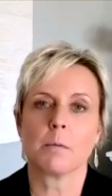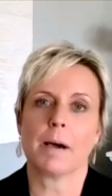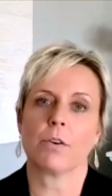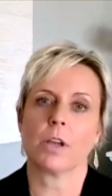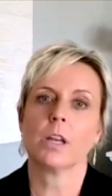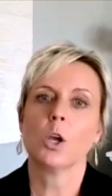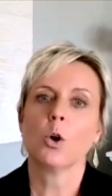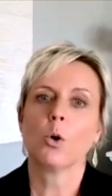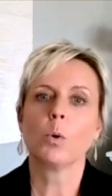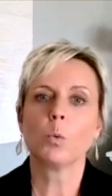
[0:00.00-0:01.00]
about it,
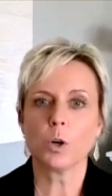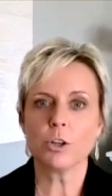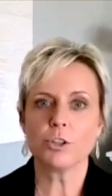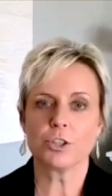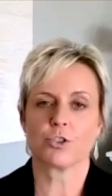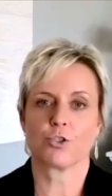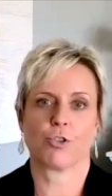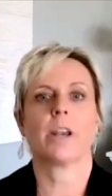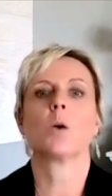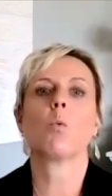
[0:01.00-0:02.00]
when we're just
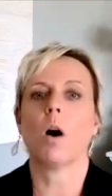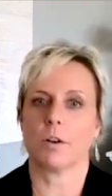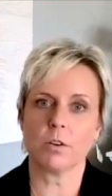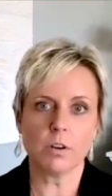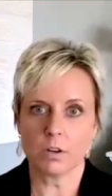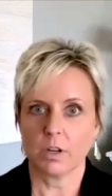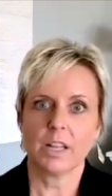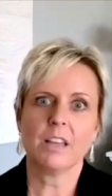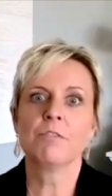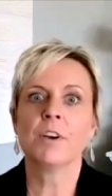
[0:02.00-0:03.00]
treading water,
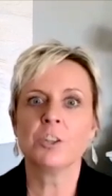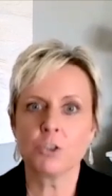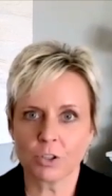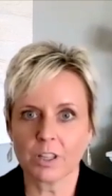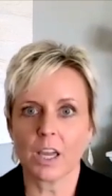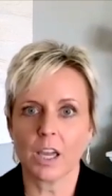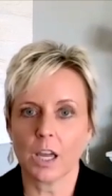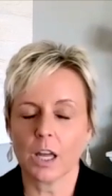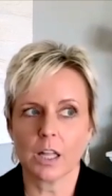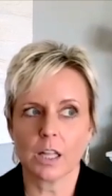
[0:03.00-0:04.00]
eventually
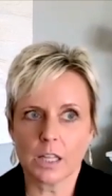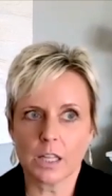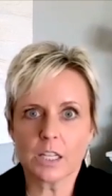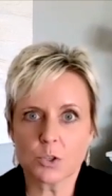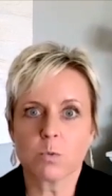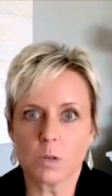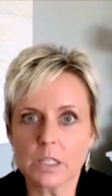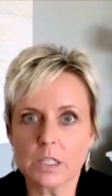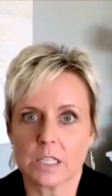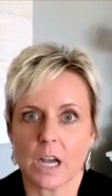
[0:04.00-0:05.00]
that gets
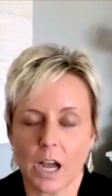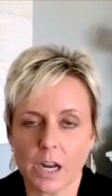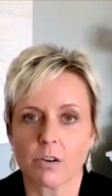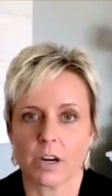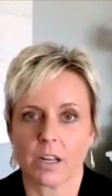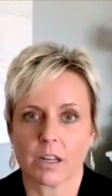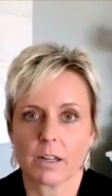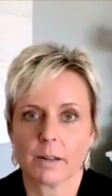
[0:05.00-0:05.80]
really tiring.